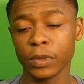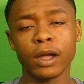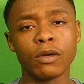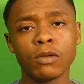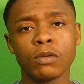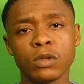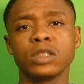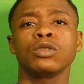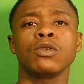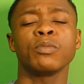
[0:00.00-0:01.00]
Now, we
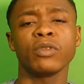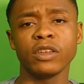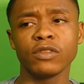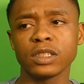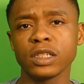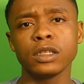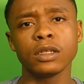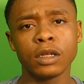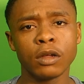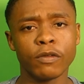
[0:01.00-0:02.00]
saw
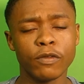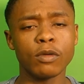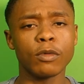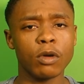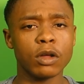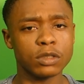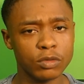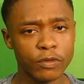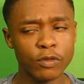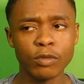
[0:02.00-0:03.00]
previously former
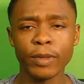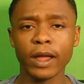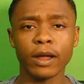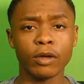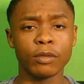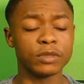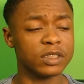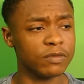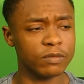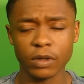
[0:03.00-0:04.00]
Arsenal fullback, I
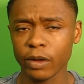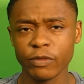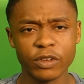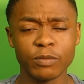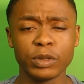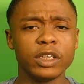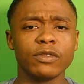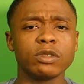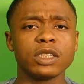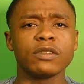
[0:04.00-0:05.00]
believe
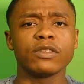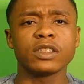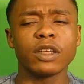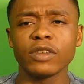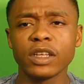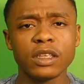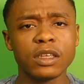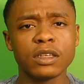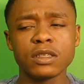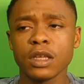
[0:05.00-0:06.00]
he was here for 7-8
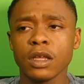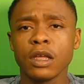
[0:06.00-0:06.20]
years.